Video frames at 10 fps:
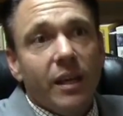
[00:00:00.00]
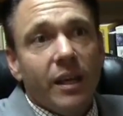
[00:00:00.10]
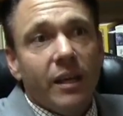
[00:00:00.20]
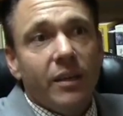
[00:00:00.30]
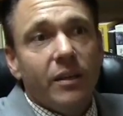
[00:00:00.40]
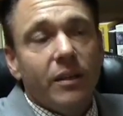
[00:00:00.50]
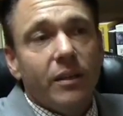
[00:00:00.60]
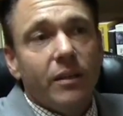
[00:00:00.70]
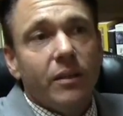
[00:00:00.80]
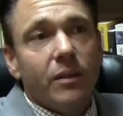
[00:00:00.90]

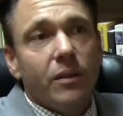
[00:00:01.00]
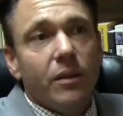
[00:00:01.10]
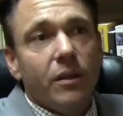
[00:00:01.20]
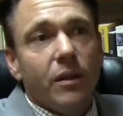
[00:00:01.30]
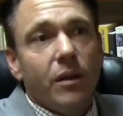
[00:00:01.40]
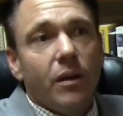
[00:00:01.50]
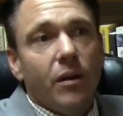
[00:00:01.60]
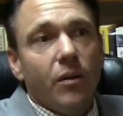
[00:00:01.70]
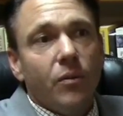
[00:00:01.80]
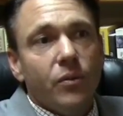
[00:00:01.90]

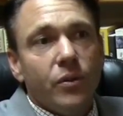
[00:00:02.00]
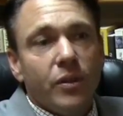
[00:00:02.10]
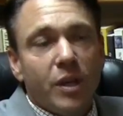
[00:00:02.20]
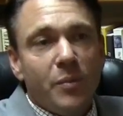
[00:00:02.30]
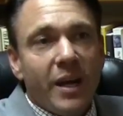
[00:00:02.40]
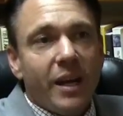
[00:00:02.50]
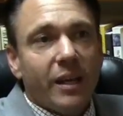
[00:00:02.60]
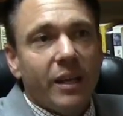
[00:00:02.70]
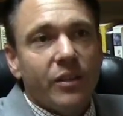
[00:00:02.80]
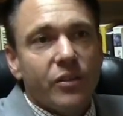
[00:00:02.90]
you come back
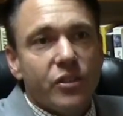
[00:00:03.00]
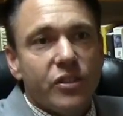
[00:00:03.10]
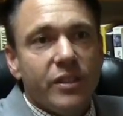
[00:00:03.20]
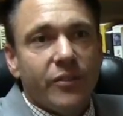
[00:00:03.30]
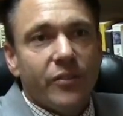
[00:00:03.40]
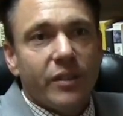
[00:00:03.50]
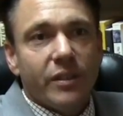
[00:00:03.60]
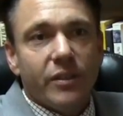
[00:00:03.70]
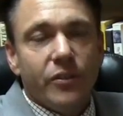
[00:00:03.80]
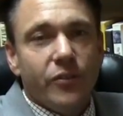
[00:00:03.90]
and you're just different.
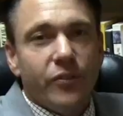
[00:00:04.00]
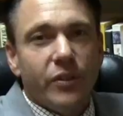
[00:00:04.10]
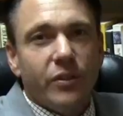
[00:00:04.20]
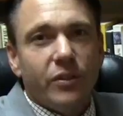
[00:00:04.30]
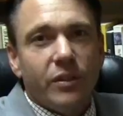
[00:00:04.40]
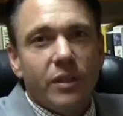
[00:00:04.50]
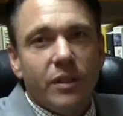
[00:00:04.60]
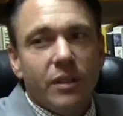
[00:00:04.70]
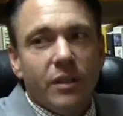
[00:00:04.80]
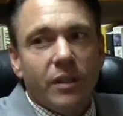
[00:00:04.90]
You feel
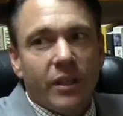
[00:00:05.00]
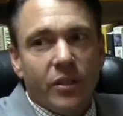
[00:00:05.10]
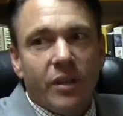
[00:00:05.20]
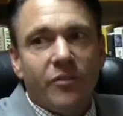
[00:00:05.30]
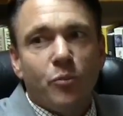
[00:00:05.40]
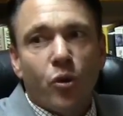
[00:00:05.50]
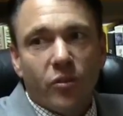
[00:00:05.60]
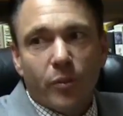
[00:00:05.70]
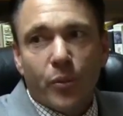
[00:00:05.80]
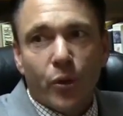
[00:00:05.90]
like you have more
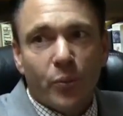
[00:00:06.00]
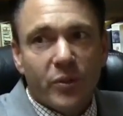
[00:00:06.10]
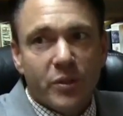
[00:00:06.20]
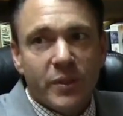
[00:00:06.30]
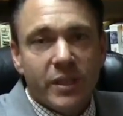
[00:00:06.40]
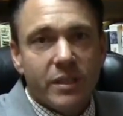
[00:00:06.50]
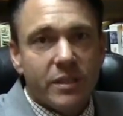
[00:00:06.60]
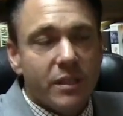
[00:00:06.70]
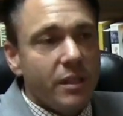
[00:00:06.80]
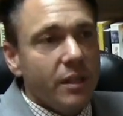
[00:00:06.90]
of a purpose
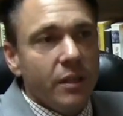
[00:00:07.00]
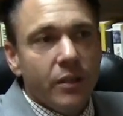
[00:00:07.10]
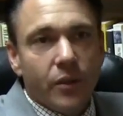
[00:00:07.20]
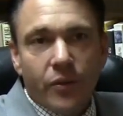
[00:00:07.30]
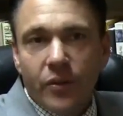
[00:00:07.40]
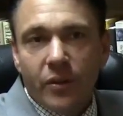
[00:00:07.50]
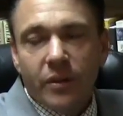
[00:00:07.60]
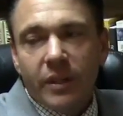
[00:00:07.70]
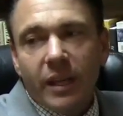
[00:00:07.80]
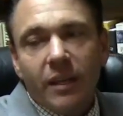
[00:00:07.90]
because you go through your
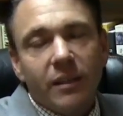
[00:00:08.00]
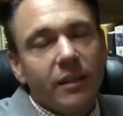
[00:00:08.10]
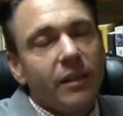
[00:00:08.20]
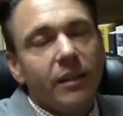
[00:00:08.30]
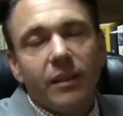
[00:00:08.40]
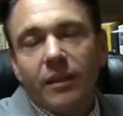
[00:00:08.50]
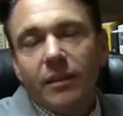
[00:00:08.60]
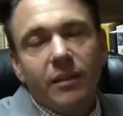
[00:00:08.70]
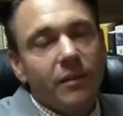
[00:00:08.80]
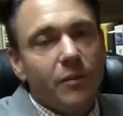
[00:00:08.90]
daily
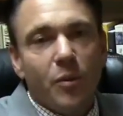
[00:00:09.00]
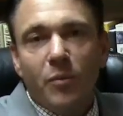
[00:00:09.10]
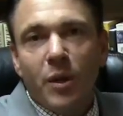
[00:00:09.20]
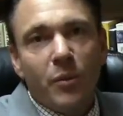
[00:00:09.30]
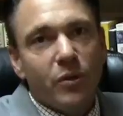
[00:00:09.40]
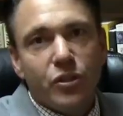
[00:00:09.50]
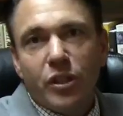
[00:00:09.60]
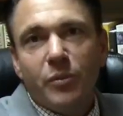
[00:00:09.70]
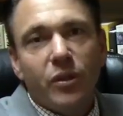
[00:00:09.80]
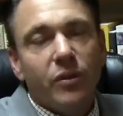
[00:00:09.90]
mumbo
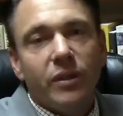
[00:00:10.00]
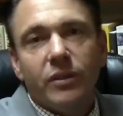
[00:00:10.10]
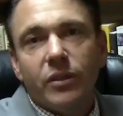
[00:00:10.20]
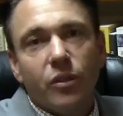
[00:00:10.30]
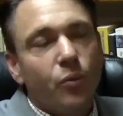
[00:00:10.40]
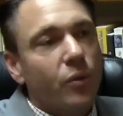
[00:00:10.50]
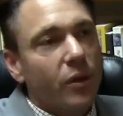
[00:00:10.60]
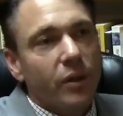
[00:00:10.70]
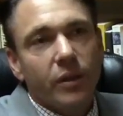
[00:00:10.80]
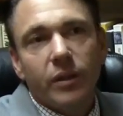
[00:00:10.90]
jumbo and you go to
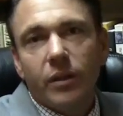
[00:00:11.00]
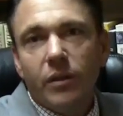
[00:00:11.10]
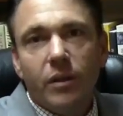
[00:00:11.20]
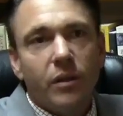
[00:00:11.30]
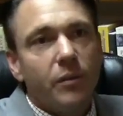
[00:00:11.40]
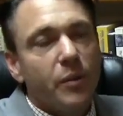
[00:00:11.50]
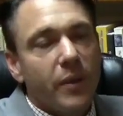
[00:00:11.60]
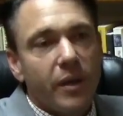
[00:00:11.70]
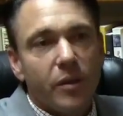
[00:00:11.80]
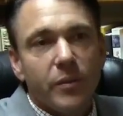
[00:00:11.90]
work, you go home, you
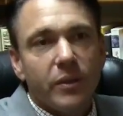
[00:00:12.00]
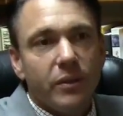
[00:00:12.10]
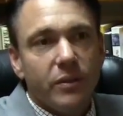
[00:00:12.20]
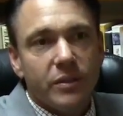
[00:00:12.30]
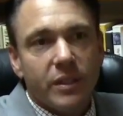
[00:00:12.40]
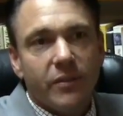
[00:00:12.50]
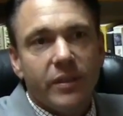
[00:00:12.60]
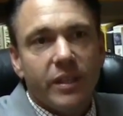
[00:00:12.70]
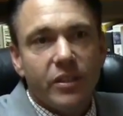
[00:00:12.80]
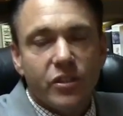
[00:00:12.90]
pay your bills, and
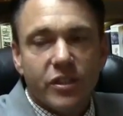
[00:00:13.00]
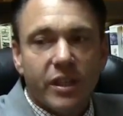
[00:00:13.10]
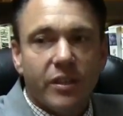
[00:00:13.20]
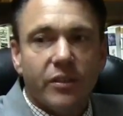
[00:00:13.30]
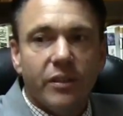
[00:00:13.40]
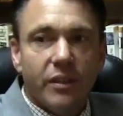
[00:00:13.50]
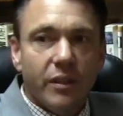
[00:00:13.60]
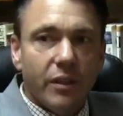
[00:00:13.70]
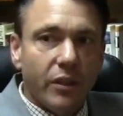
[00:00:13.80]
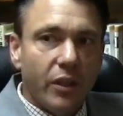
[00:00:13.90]
everything just kind of
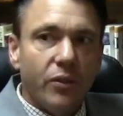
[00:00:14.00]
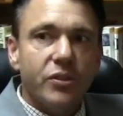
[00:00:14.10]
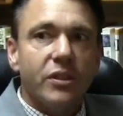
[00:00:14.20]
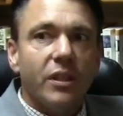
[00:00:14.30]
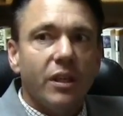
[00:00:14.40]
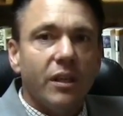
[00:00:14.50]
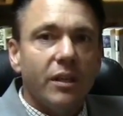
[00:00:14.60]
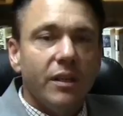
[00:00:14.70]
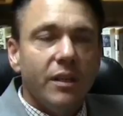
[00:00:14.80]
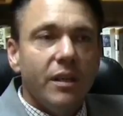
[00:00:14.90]
goes along.